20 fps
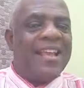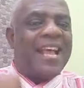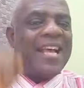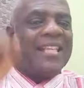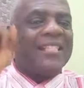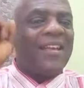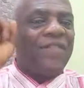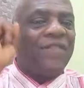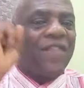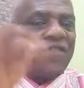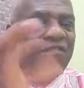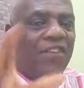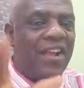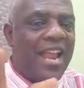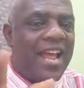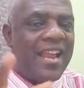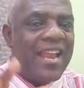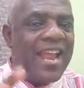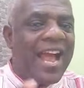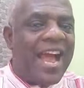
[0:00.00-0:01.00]
That's a favor
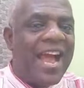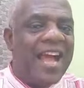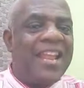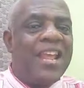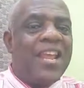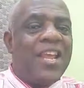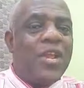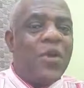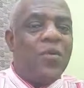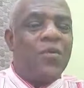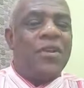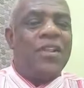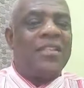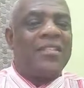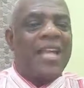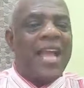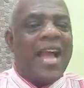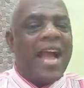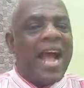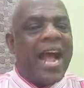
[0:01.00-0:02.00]
like that. You will
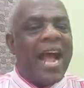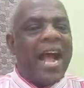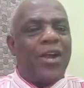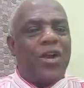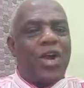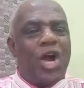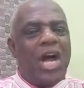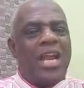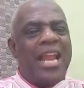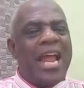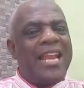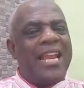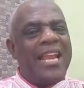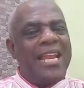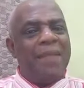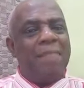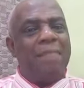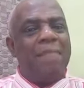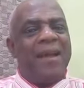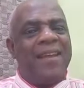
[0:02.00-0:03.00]
say, ah, God, I
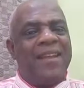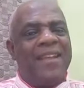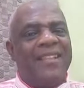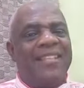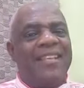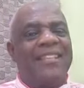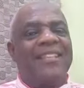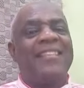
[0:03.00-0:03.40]
didn't merit it.